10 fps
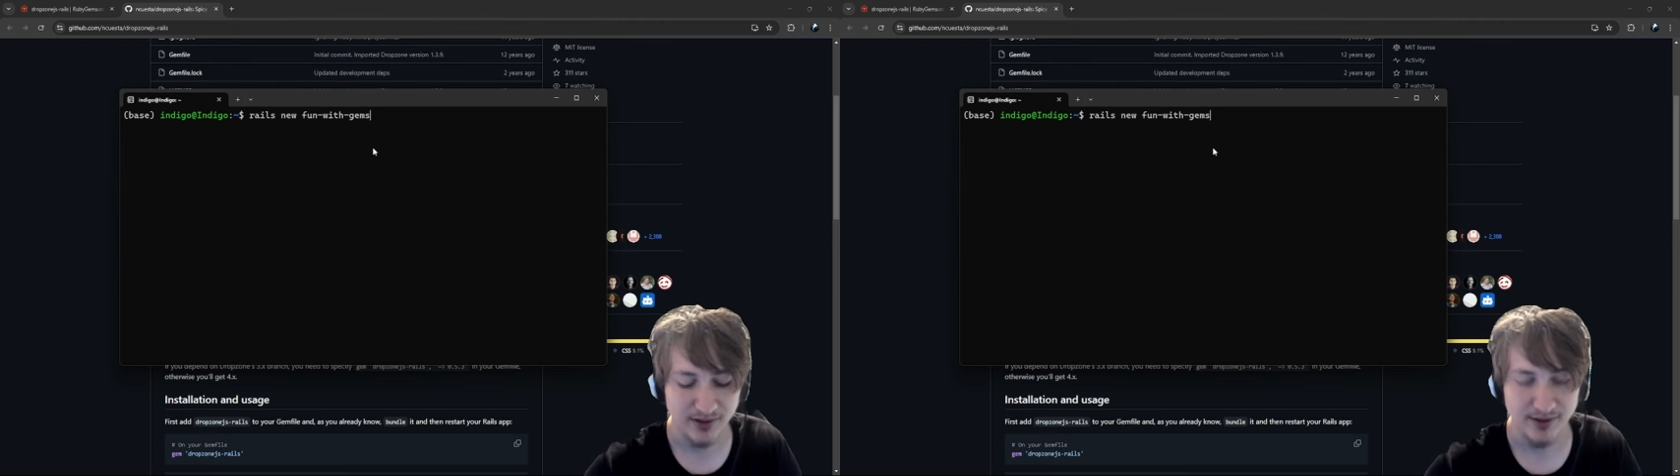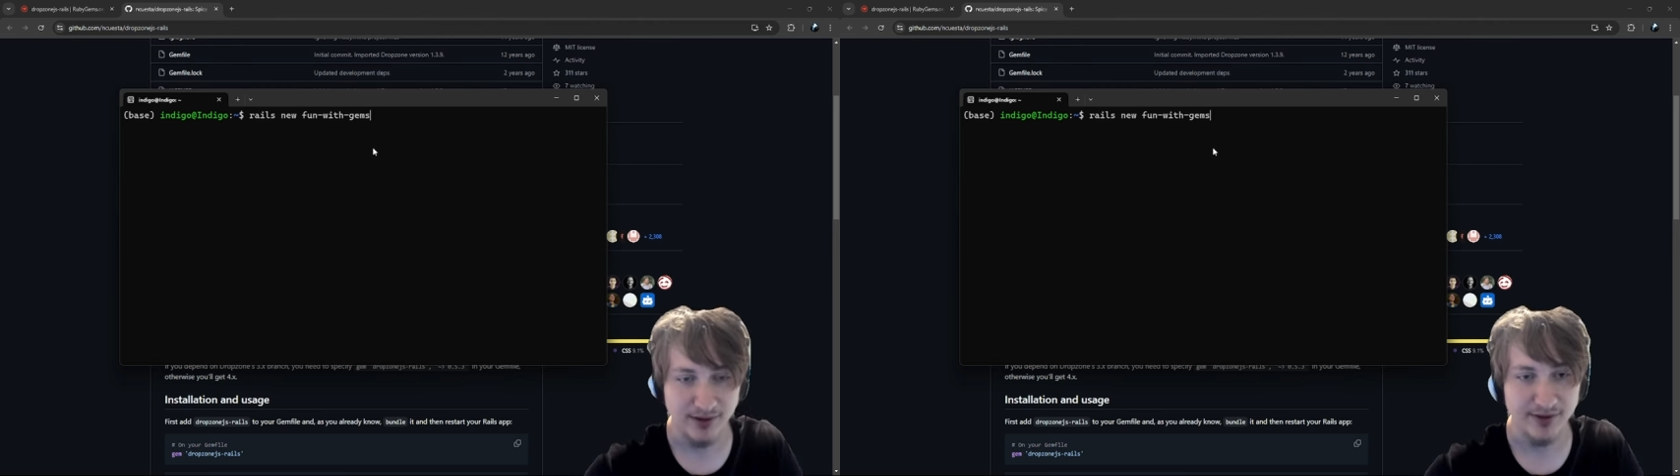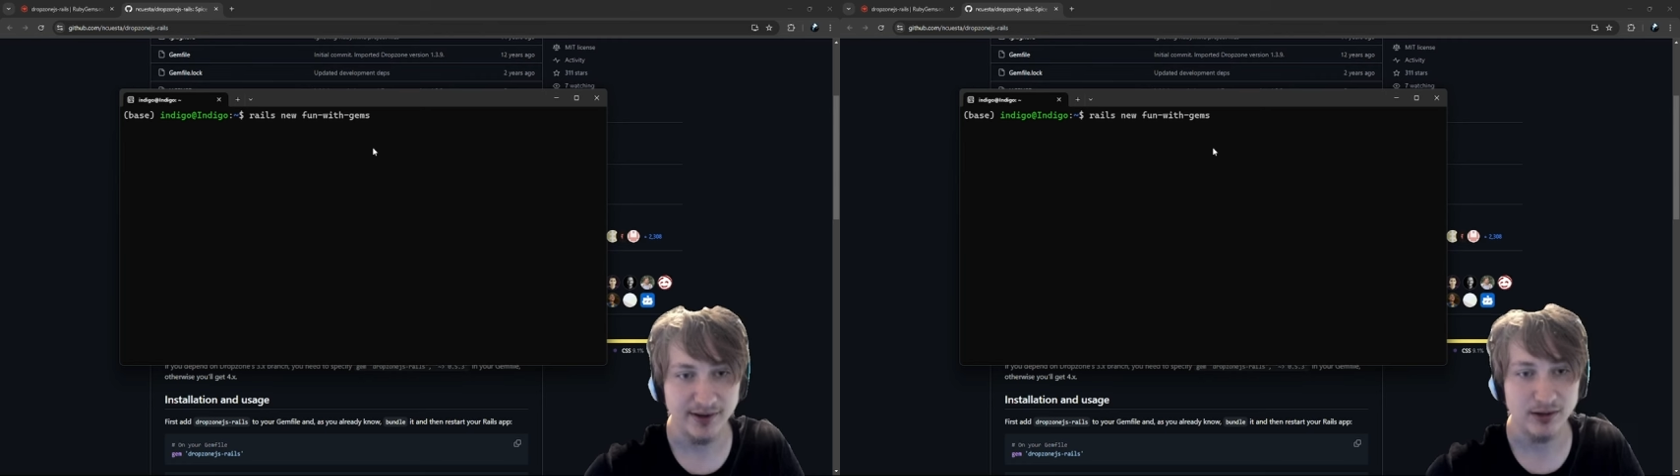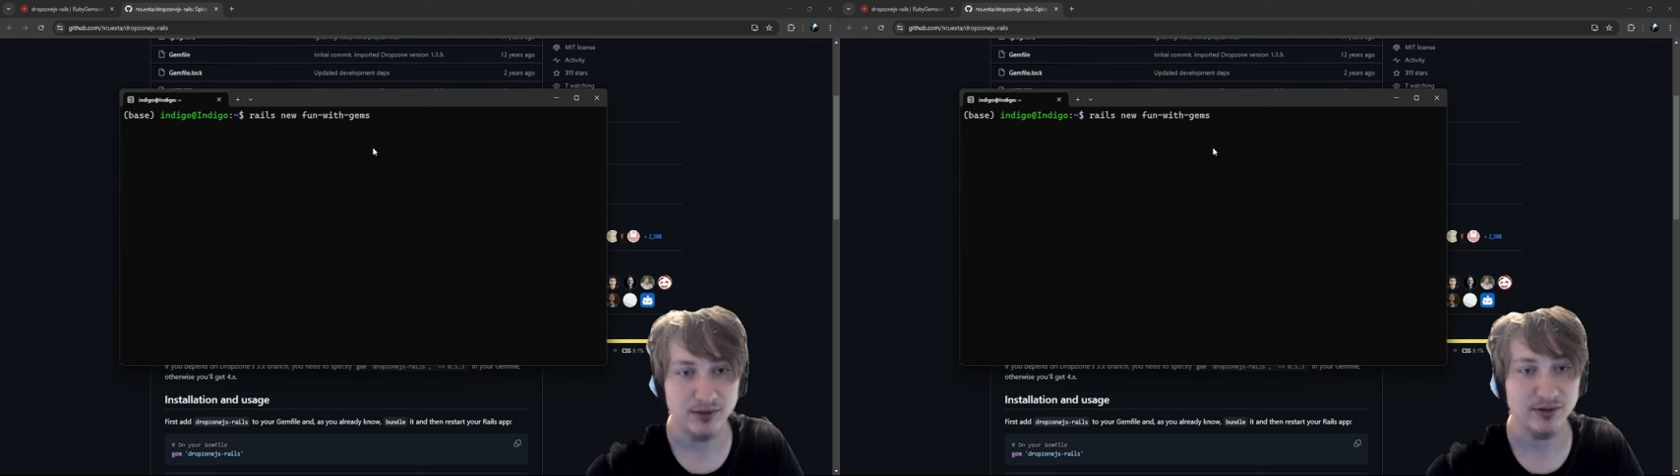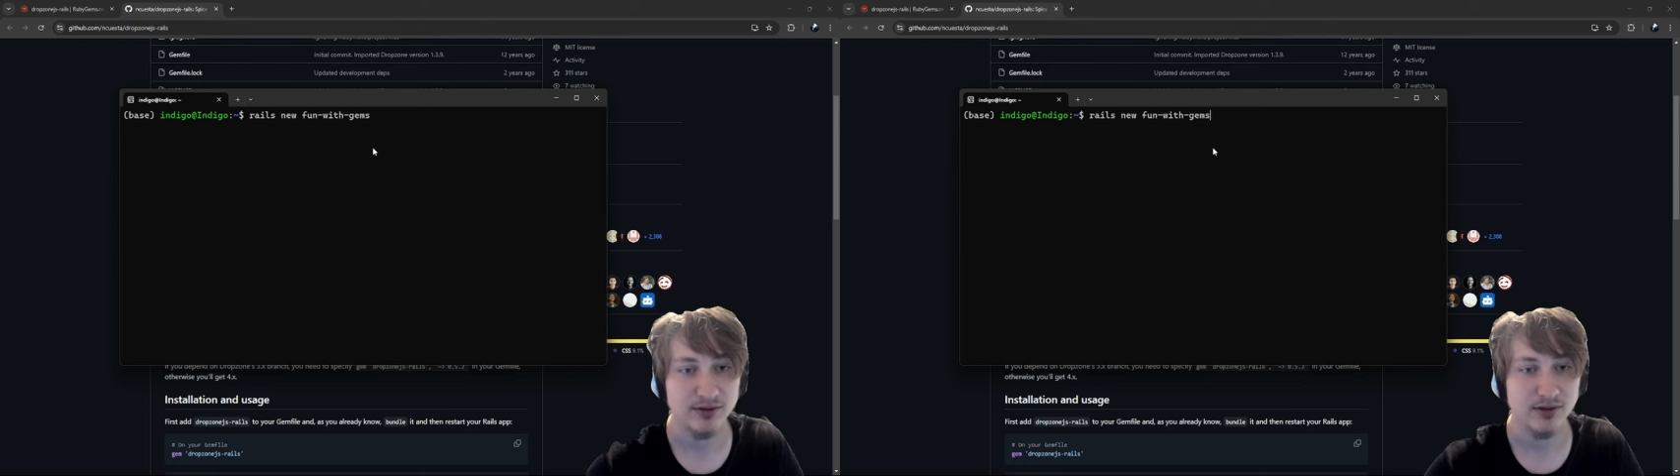Nothing
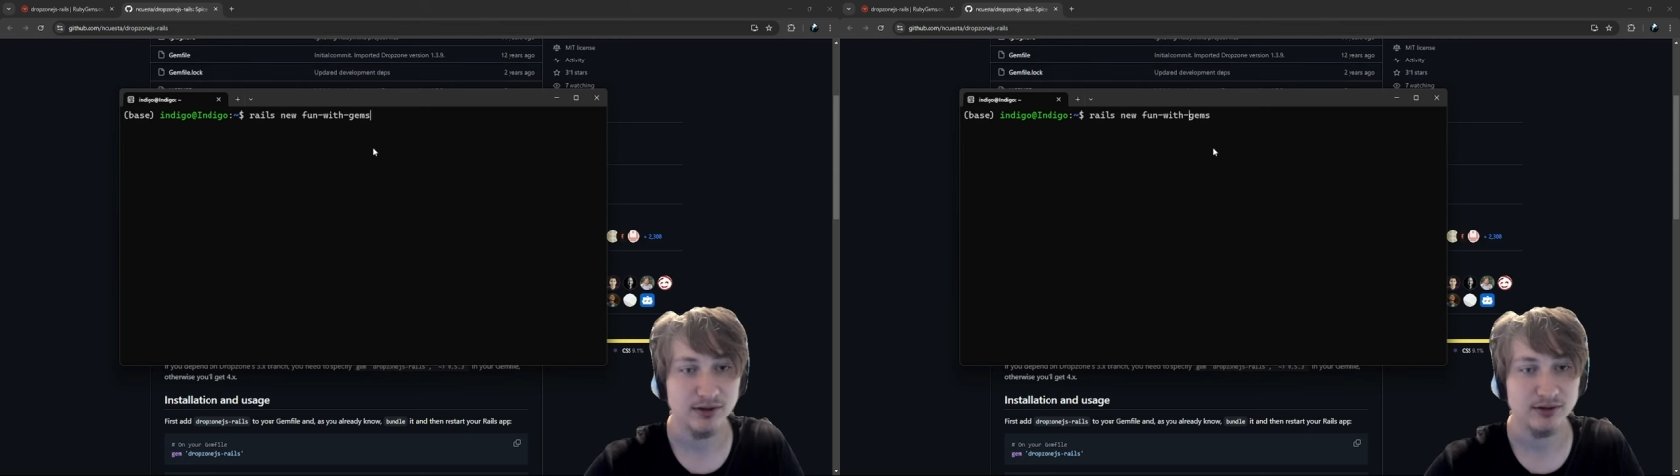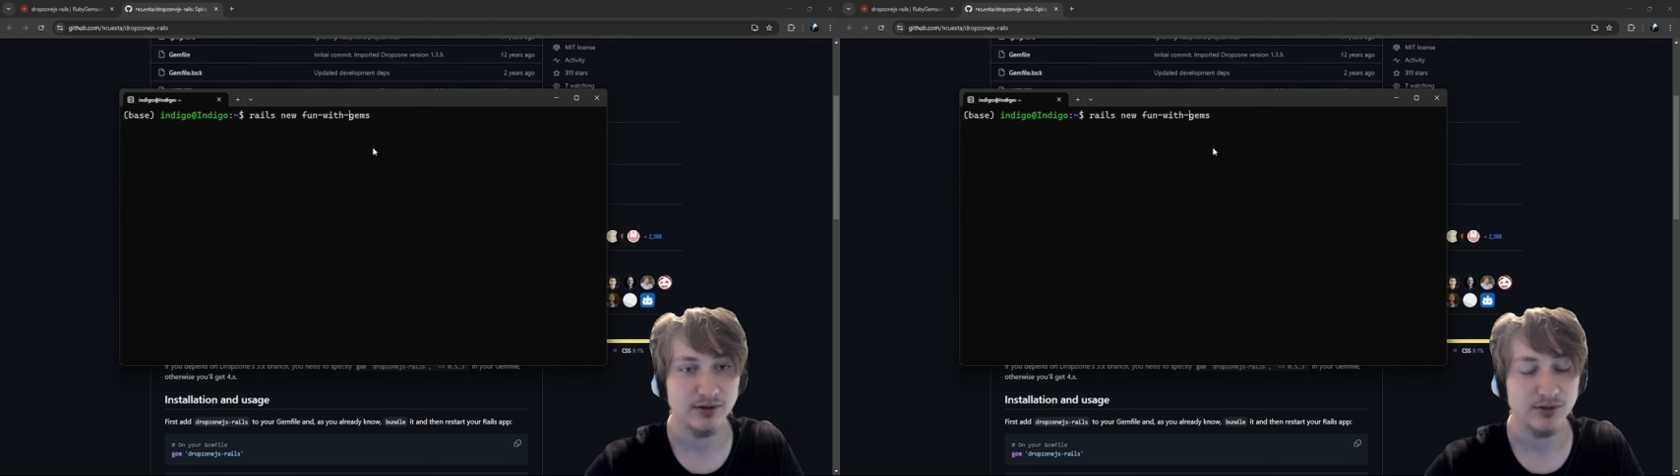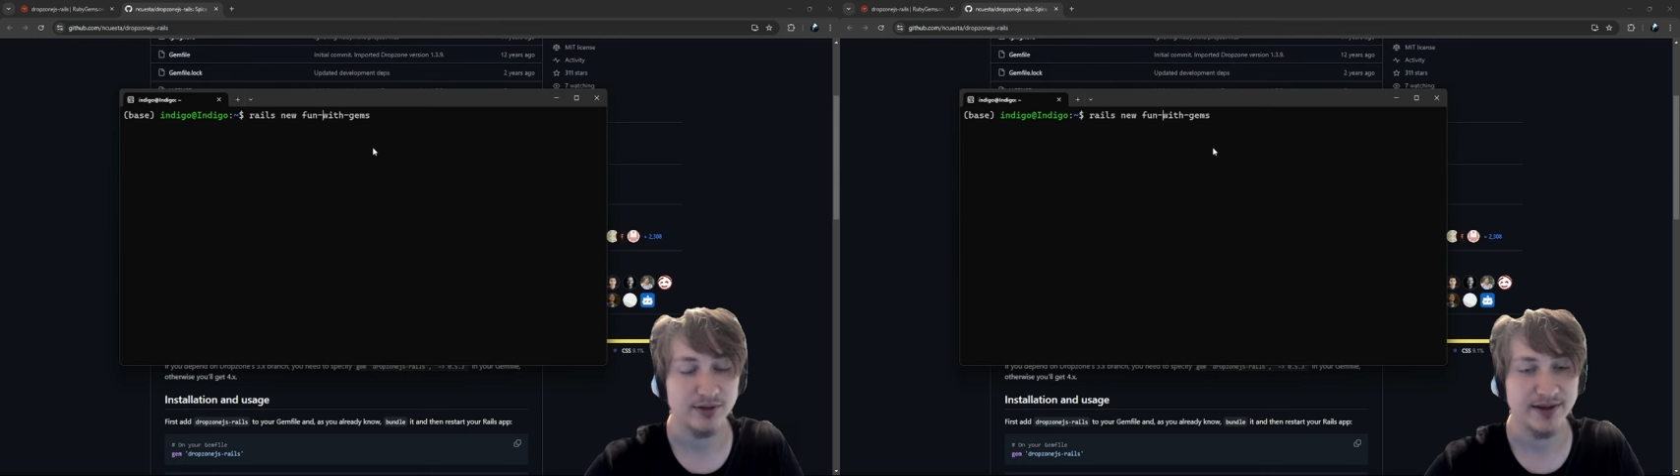else. So it's only